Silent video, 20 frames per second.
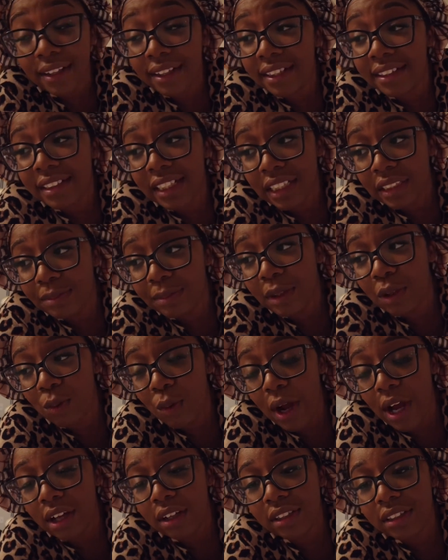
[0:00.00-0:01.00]
It takes me a
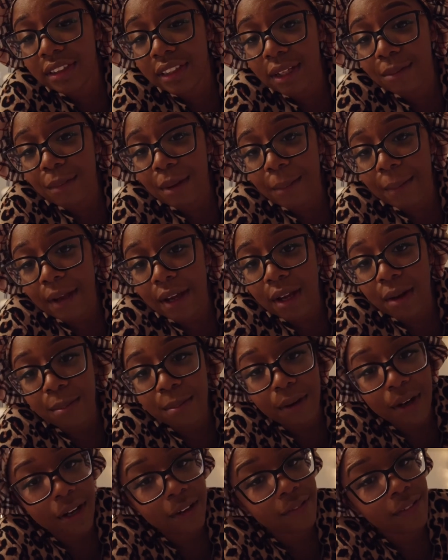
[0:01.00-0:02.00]
while to take my makeup
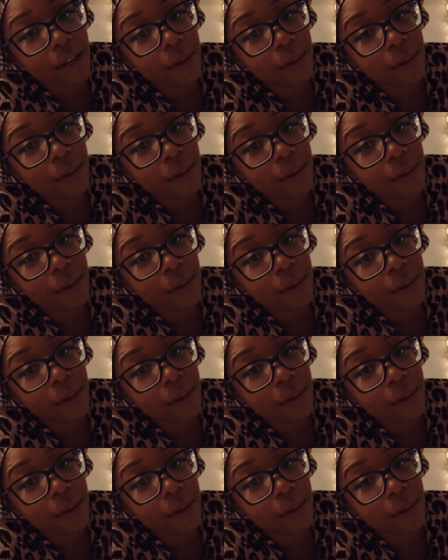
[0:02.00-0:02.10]
off.